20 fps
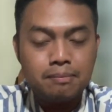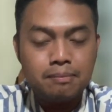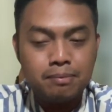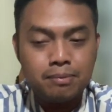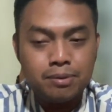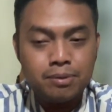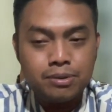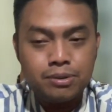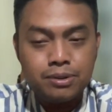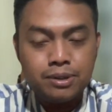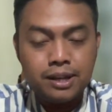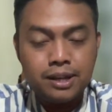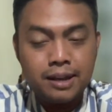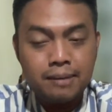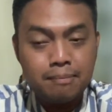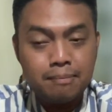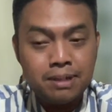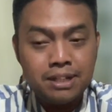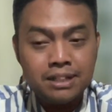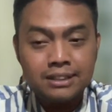
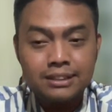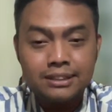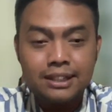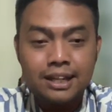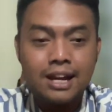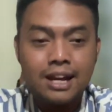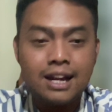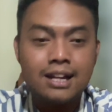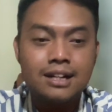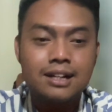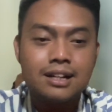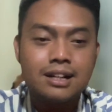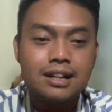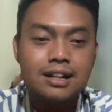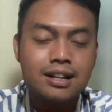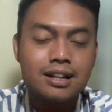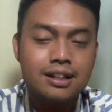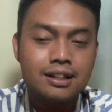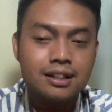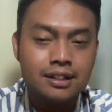it means that
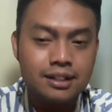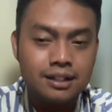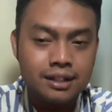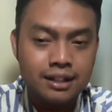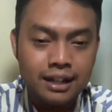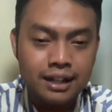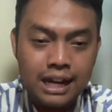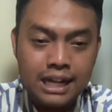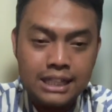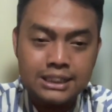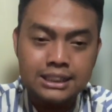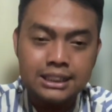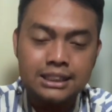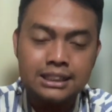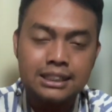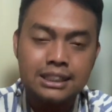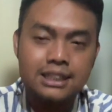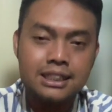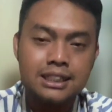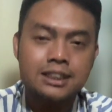the
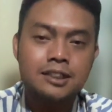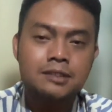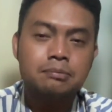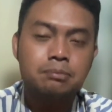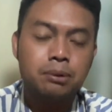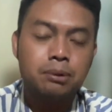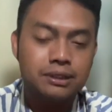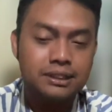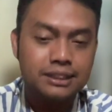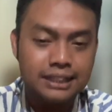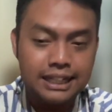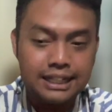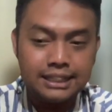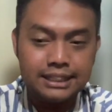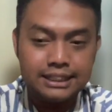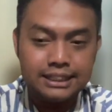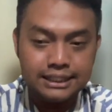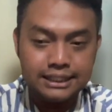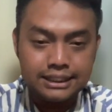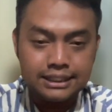reaction is
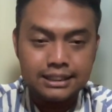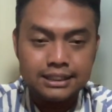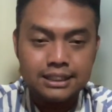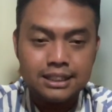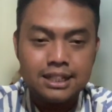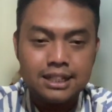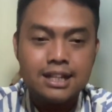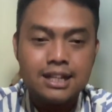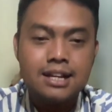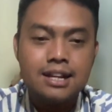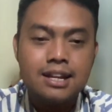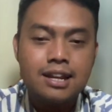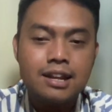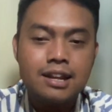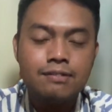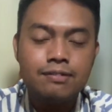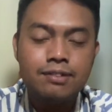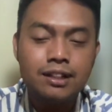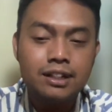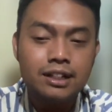spontaneous.
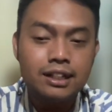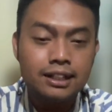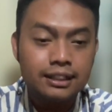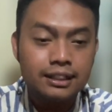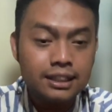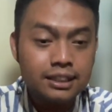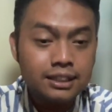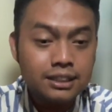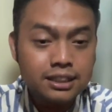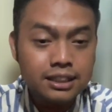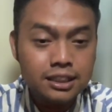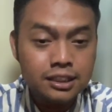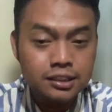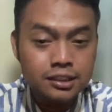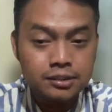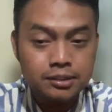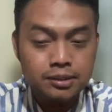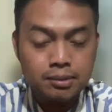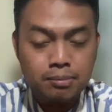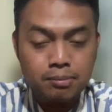If the delta G
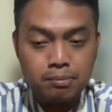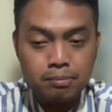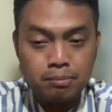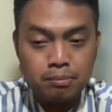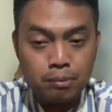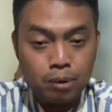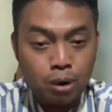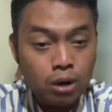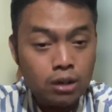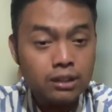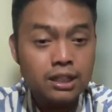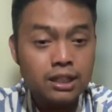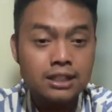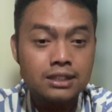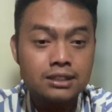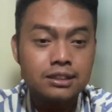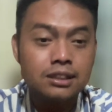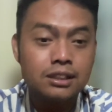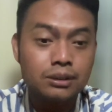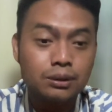is more
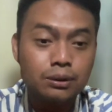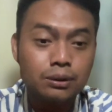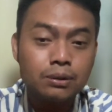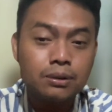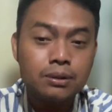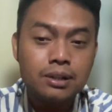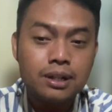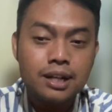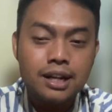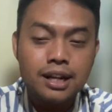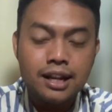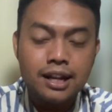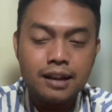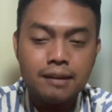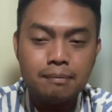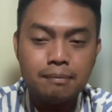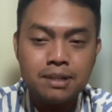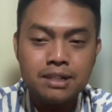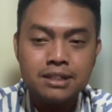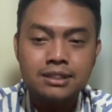than 0,
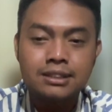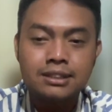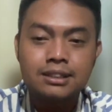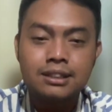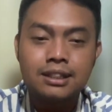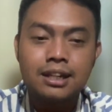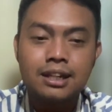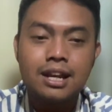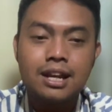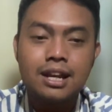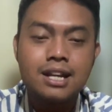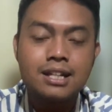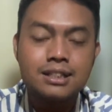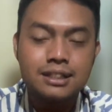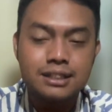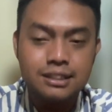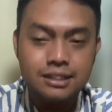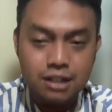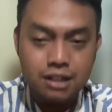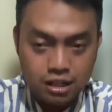it means
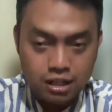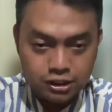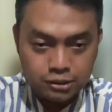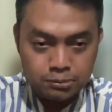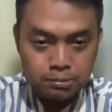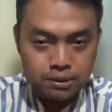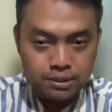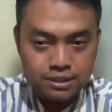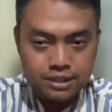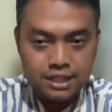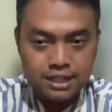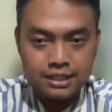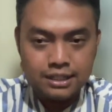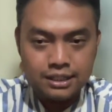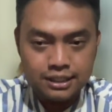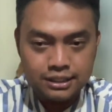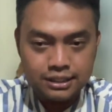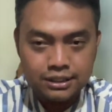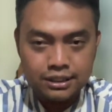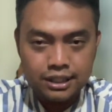it's not
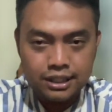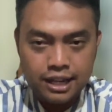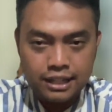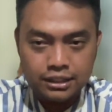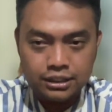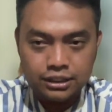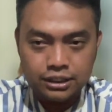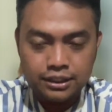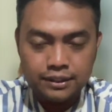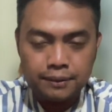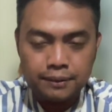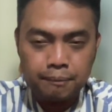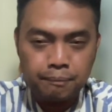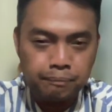spontaneous reaction.